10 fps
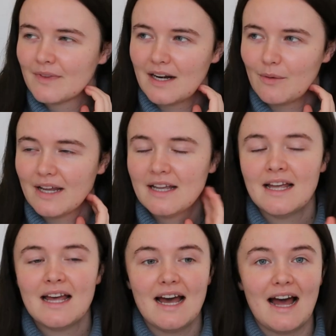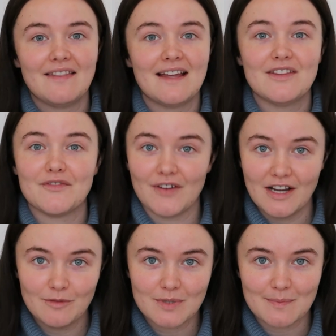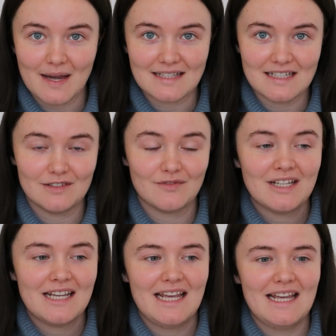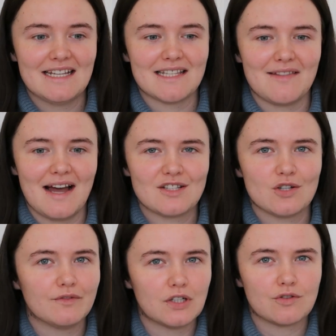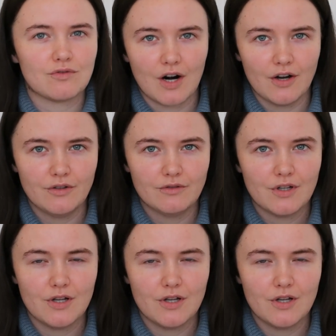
Anyway, and then the final perspective is that of a crow,